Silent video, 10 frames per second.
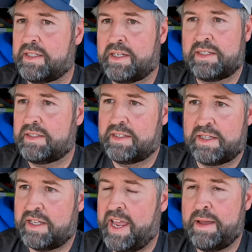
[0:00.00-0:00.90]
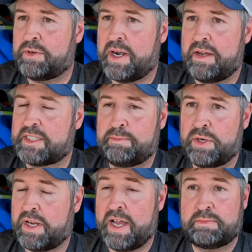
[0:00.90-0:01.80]
The the campgrounds
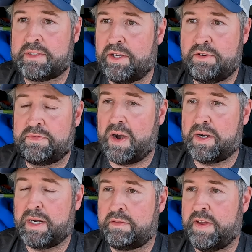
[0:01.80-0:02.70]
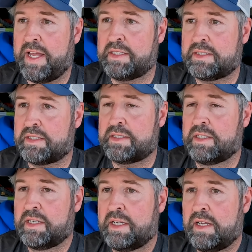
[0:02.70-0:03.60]
book up so far in advance.
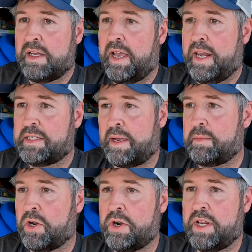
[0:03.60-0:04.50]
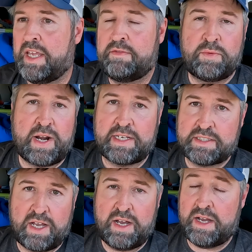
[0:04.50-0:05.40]
And as I'm learning, even what I
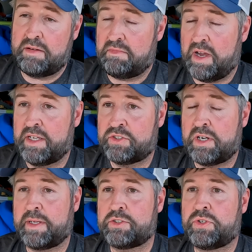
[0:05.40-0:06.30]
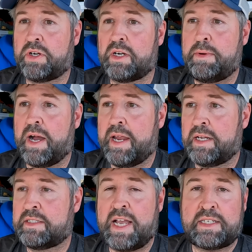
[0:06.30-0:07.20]
saw on this trip at Sugar
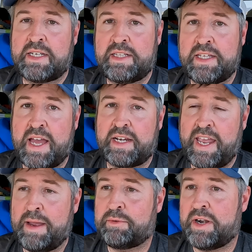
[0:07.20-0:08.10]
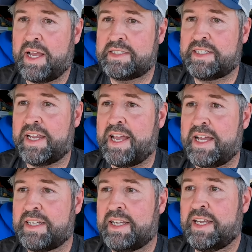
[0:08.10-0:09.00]
Pine, technically that campground I stayed
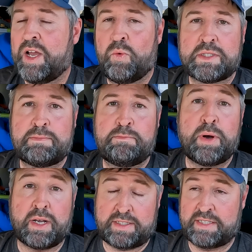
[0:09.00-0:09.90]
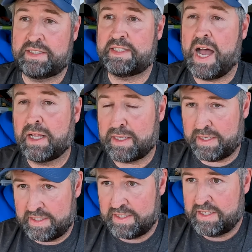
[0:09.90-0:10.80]
at was booked solid